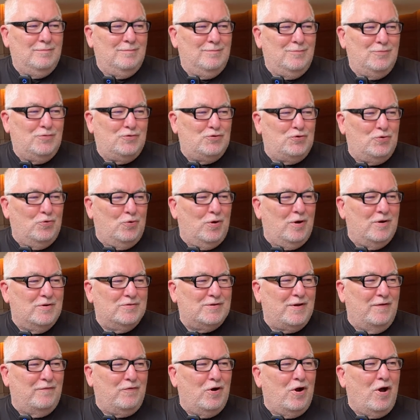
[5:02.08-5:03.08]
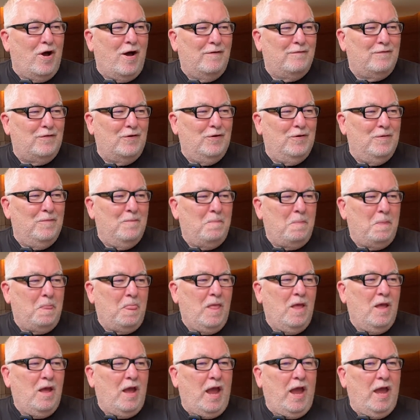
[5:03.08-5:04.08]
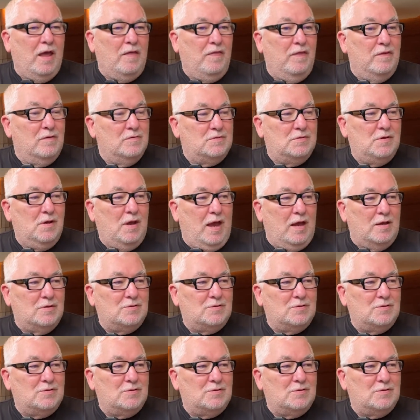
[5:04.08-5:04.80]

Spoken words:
store has ever offered, and as